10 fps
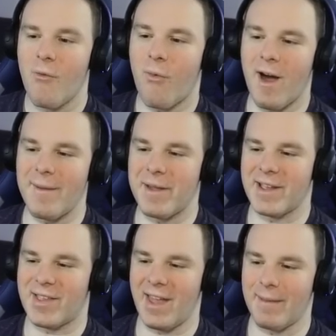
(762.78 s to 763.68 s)
my? Why?
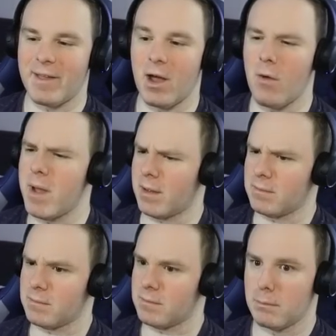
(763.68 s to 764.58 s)
Because Hammy. Oh my.
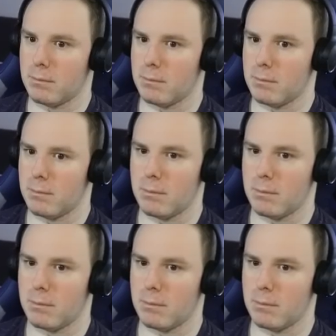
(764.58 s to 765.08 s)
First,